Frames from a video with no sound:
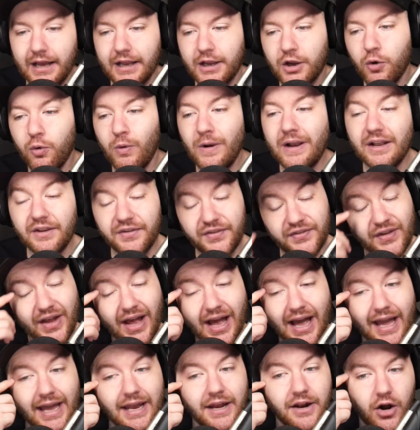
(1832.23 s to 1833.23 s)
Quick
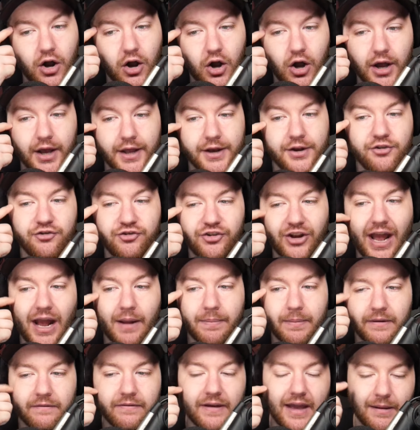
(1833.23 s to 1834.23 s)
aside on
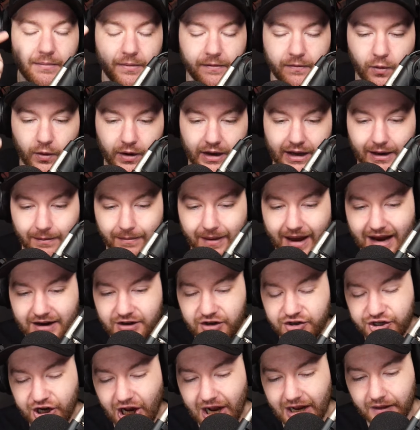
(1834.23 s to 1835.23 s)
Jack McVeigh before getting back
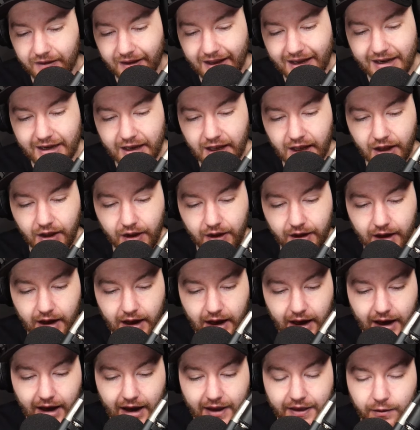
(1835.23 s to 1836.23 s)
to Jock Landale,
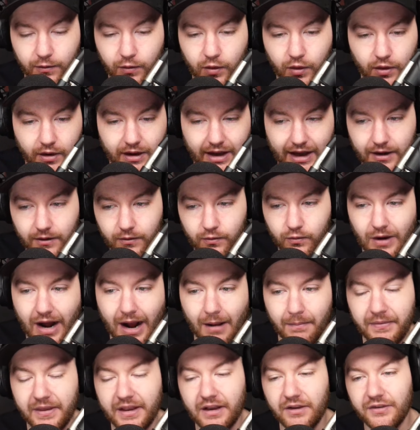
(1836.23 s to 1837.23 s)
and then we'll kind of
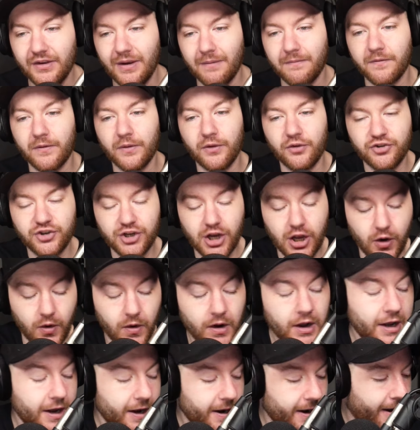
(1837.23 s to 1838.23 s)
wrap things up for the show.